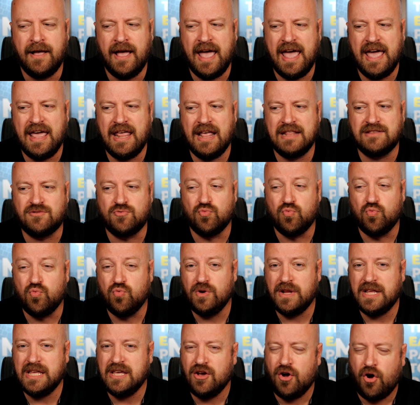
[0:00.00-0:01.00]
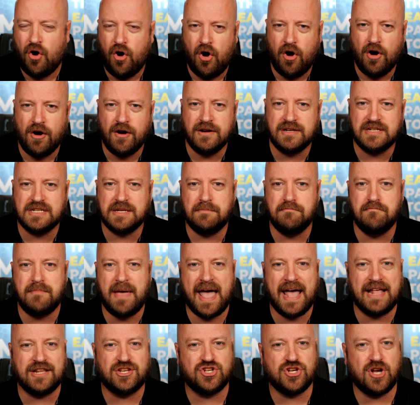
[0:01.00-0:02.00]
And it's really hard to
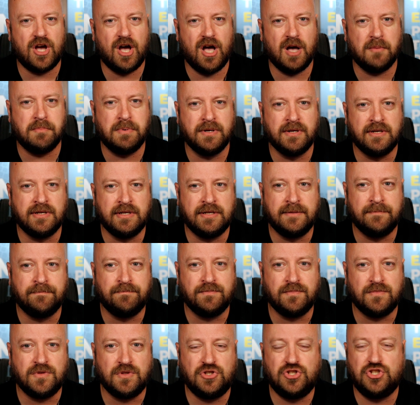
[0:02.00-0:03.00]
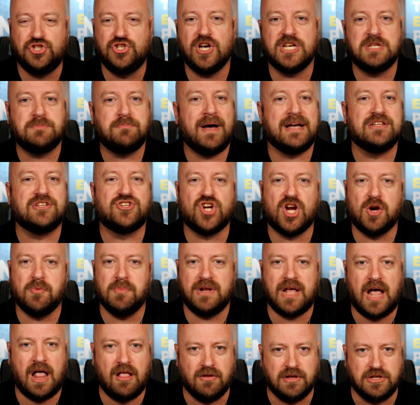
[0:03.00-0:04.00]
match up just by
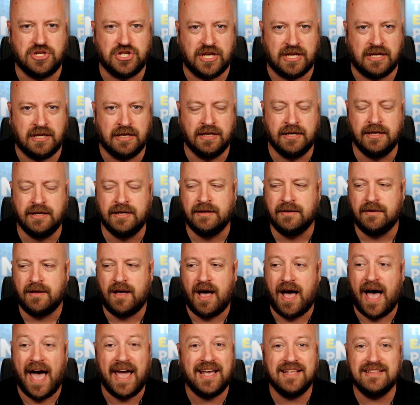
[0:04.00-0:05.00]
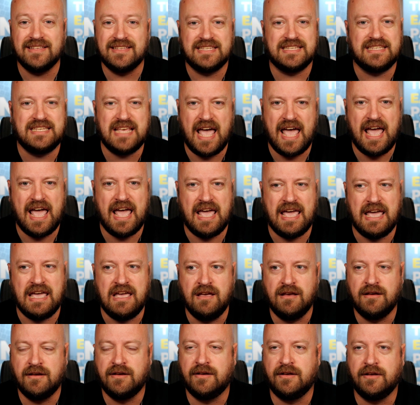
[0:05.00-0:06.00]
terminology. I can
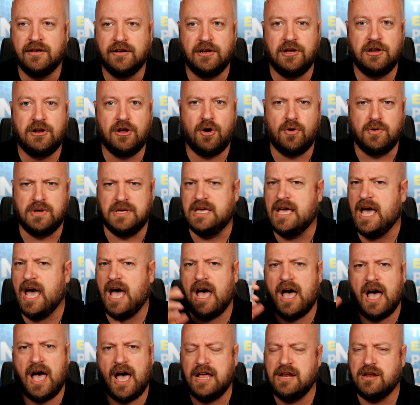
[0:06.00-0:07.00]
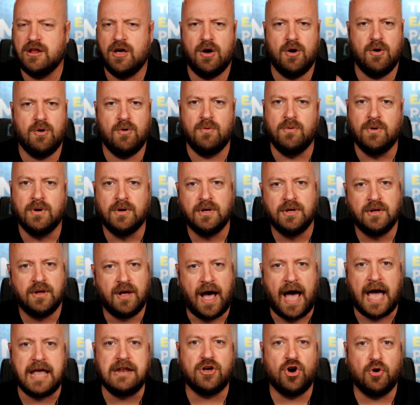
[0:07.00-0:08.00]
say, you know, yeah, I know
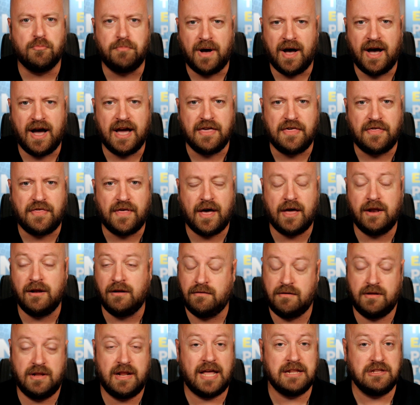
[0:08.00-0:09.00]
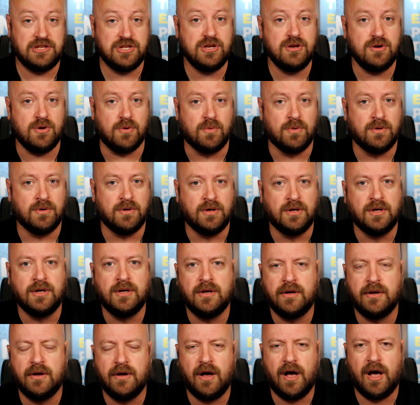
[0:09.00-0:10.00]
Python, and I do.
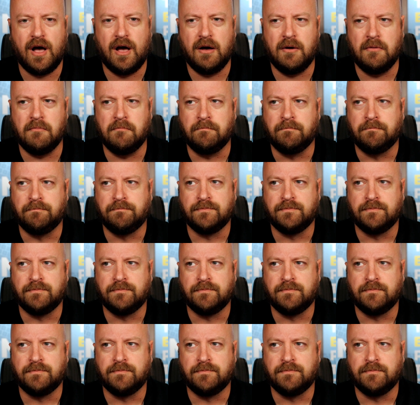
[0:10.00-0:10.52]
I